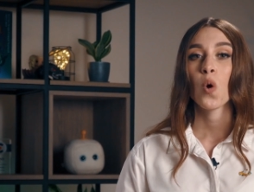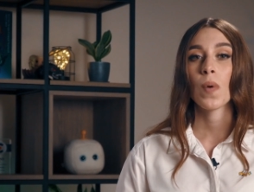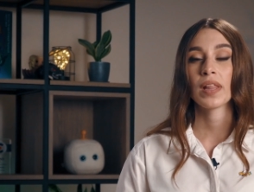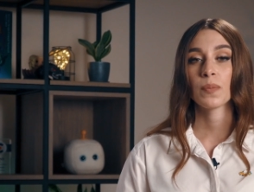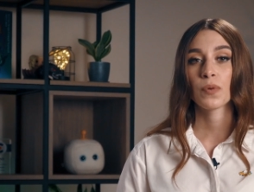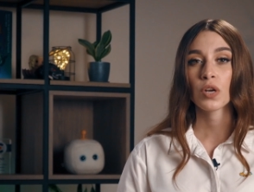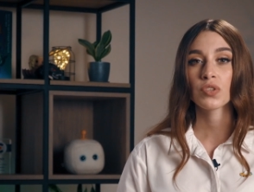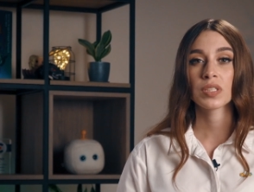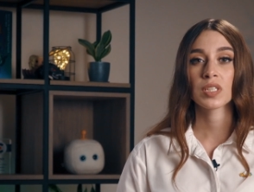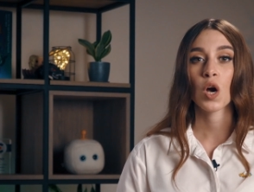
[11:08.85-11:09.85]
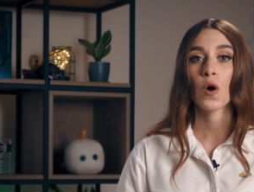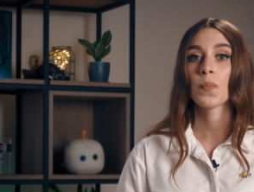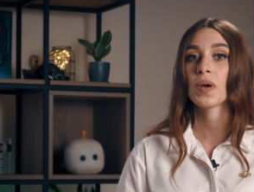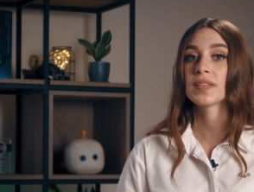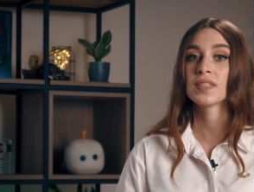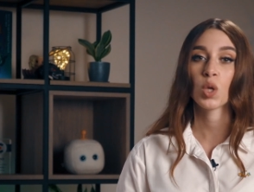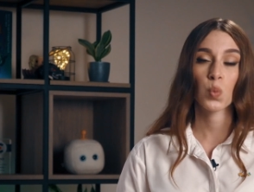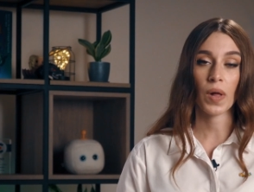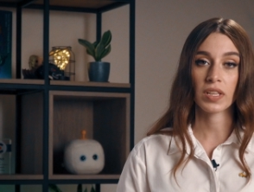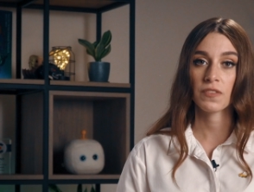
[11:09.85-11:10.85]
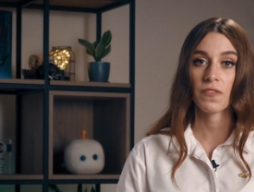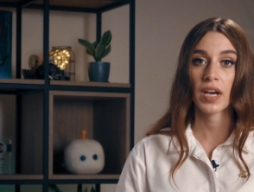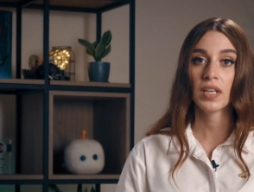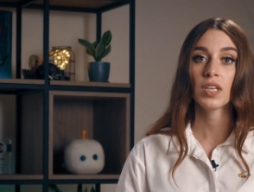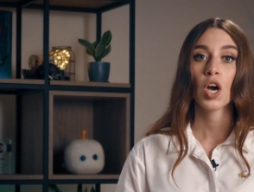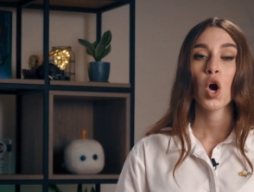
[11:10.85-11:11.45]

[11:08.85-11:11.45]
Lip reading: when the product scope is not well defined